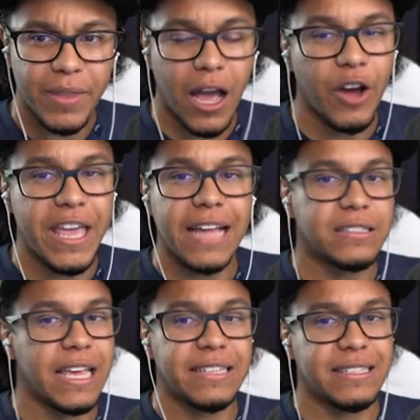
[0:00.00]
Oh yeah,
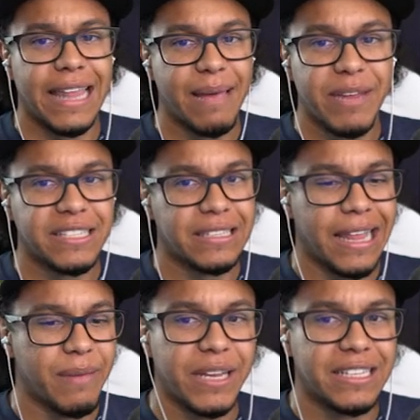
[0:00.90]
it's slammed. It's
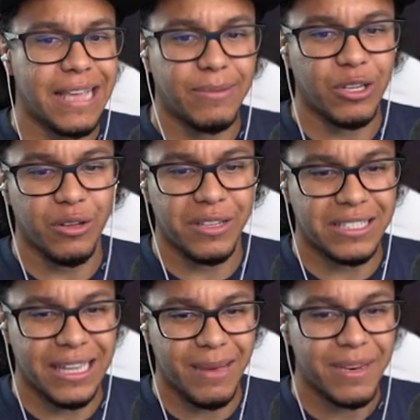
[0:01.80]
slammed. It's absolutely
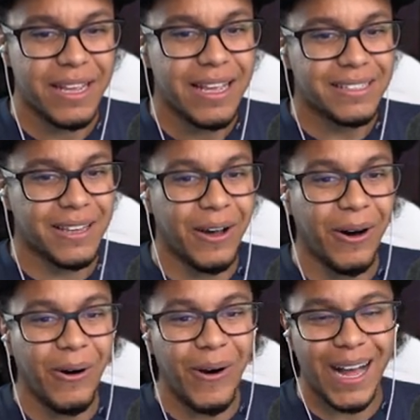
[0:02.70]
slammed.
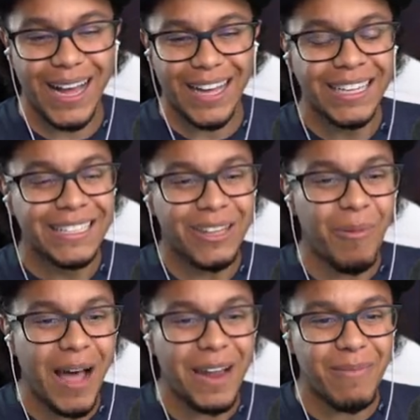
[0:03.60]
So
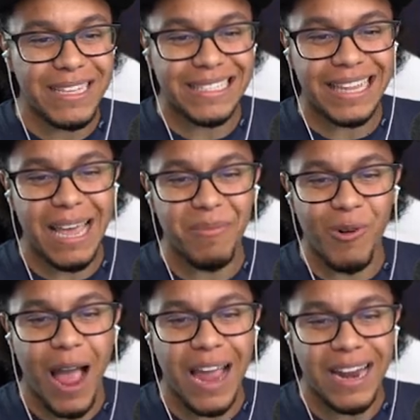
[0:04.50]
don't mind my slammed
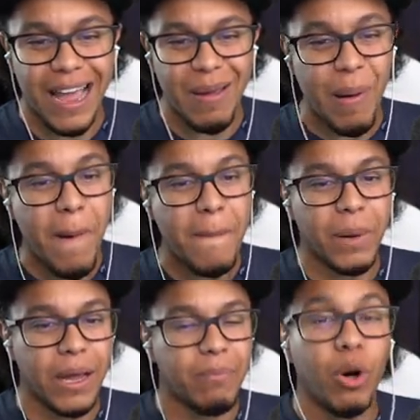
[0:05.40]
ride height.
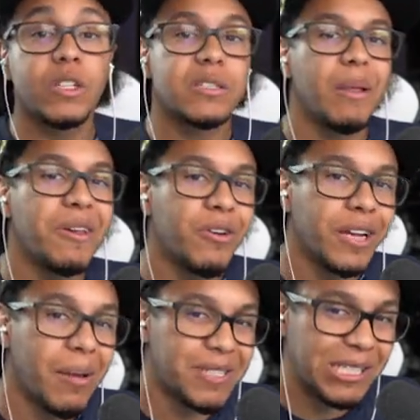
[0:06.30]
But Borges, let me know in the
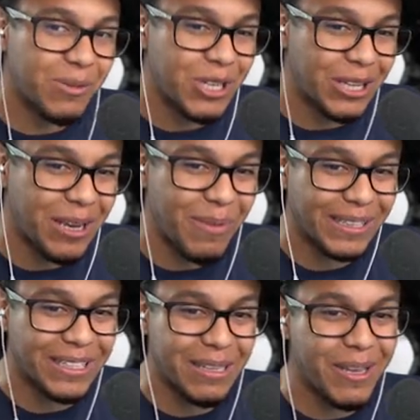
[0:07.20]
comment section what y'all think about
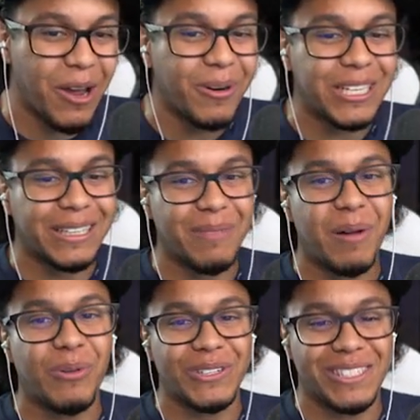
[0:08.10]
this. Let me know what y'all think
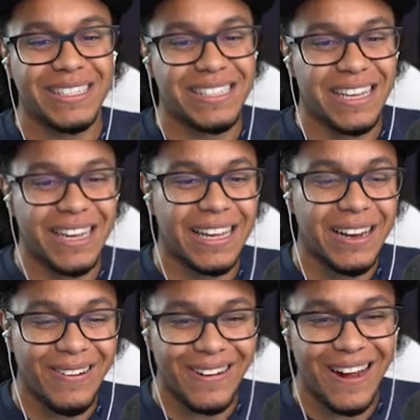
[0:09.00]
about Borges'
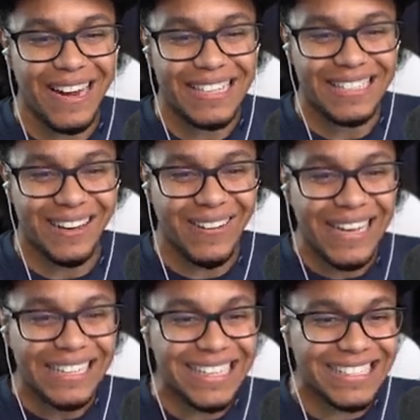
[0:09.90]
Huracan STO.
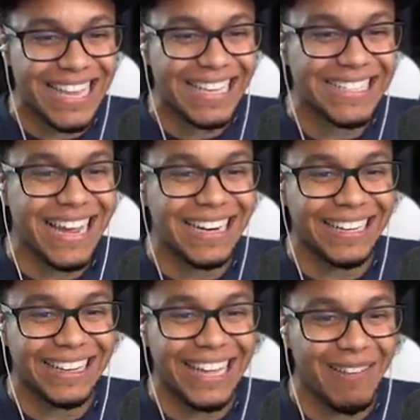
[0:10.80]
This thing is kind
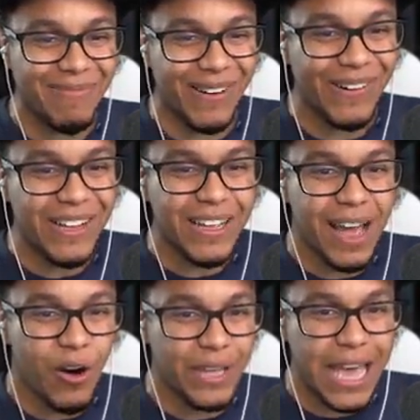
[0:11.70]
of lit, bro.
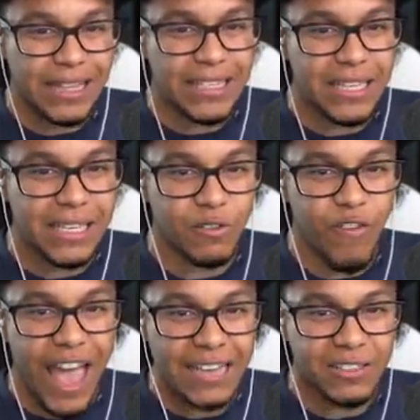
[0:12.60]
Oh yeah, this thing is
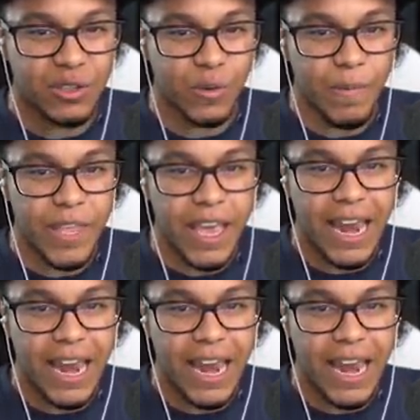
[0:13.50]
fast too. It